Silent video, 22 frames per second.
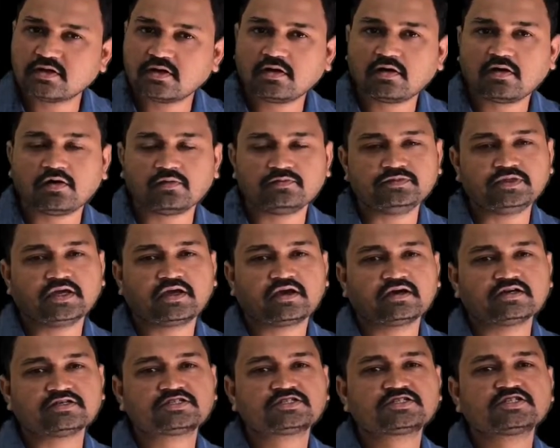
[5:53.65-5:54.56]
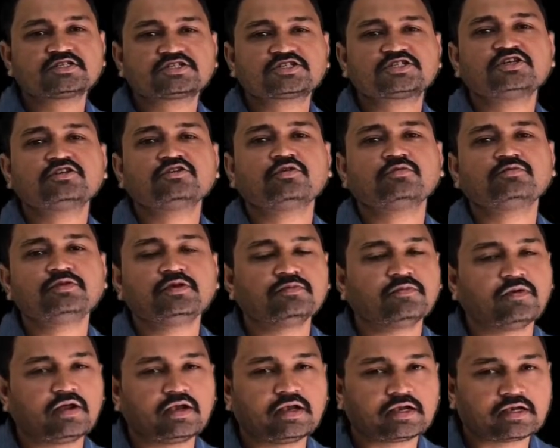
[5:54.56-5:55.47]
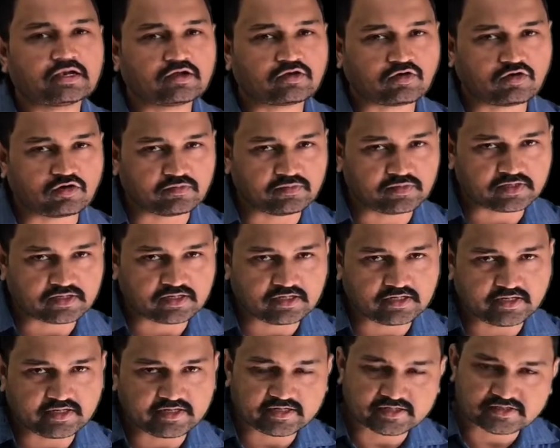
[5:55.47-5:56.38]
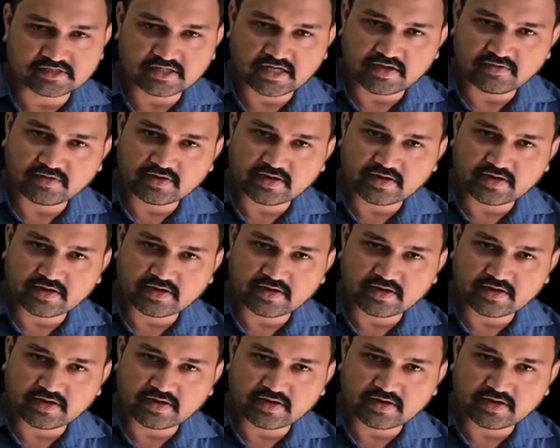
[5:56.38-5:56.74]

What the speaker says: of the construction of the molecular orbital energy level